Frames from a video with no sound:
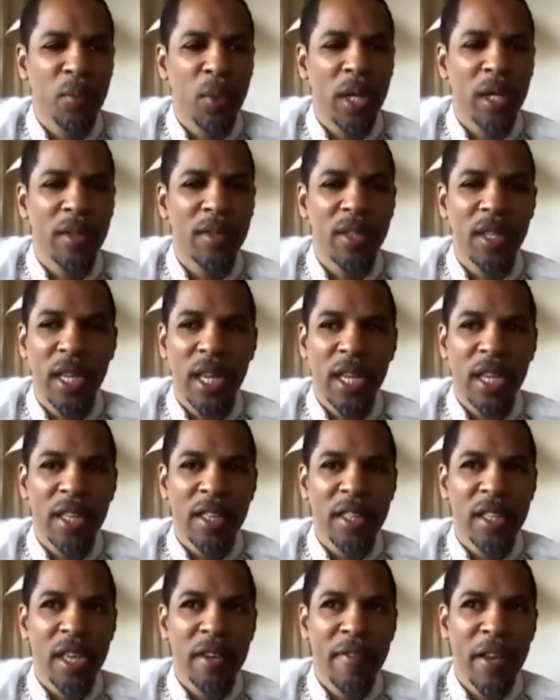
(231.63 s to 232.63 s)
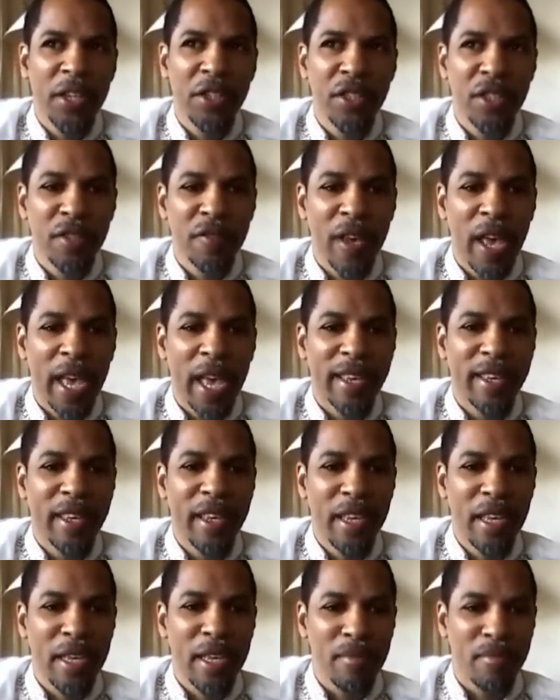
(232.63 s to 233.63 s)
Well, the Adventures of
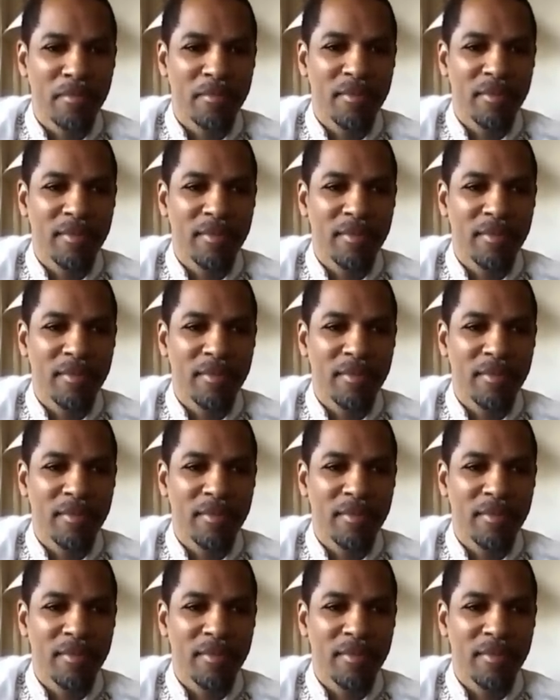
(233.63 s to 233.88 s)
Hakim